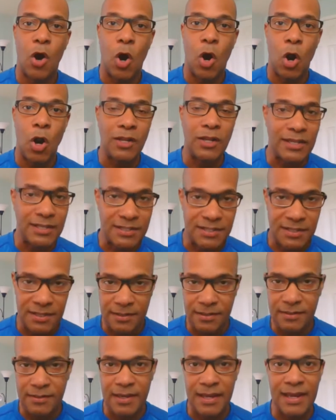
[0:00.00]

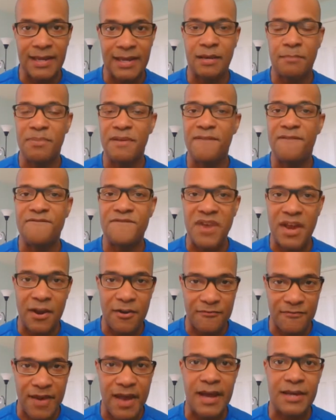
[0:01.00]
Arlington. It could be
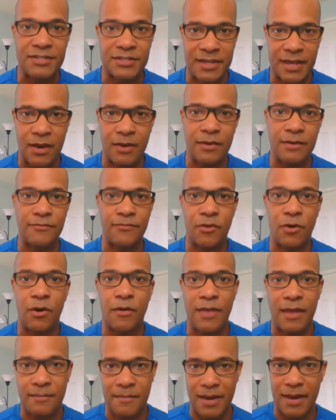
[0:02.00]
Fairfax County, for
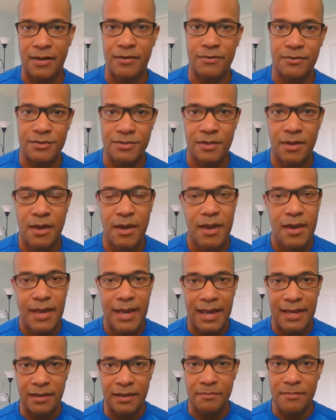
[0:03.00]
all that matters.
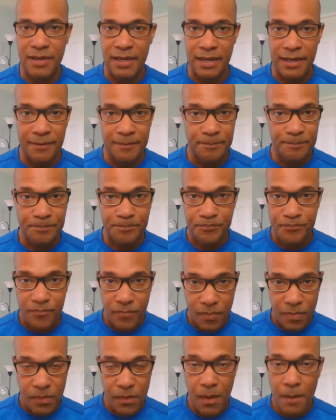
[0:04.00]
It could be
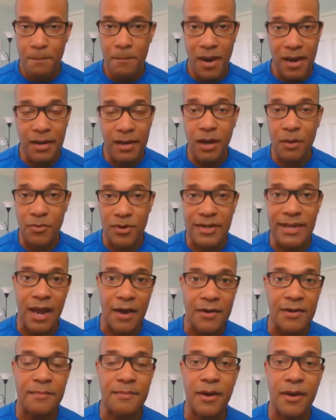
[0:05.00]
Montgomery
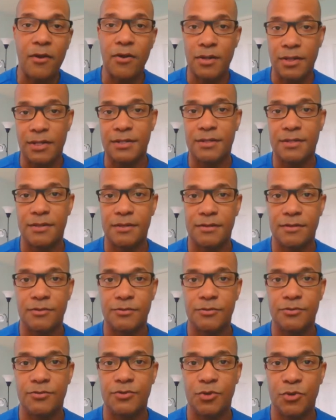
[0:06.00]
County, Maryland,
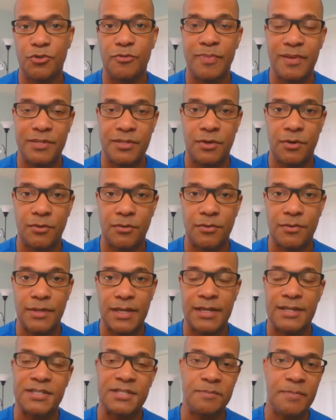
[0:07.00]
truth be told,
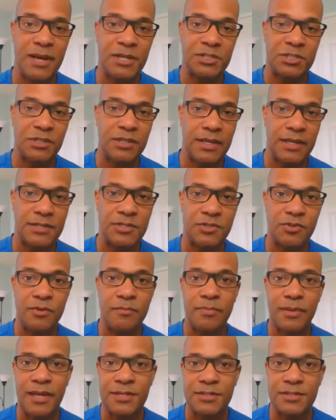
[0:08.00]
and especially in
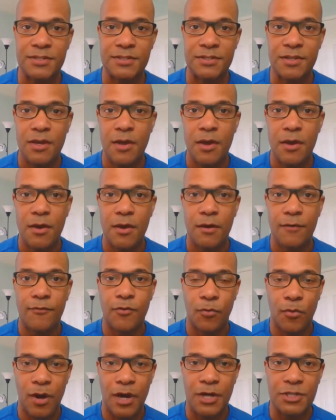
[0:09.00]
certain places
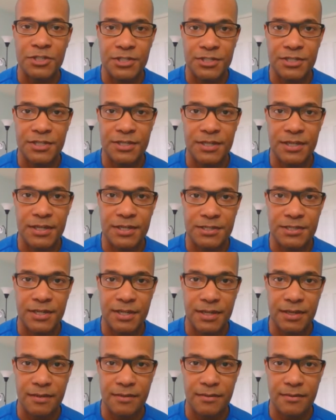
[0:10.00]
for Washington, D.C.
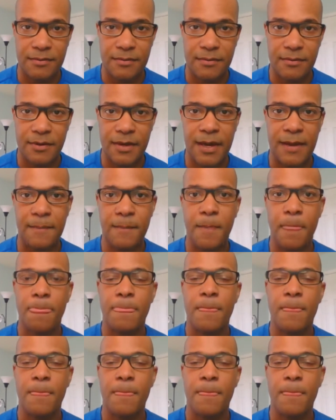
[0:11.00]
Okay.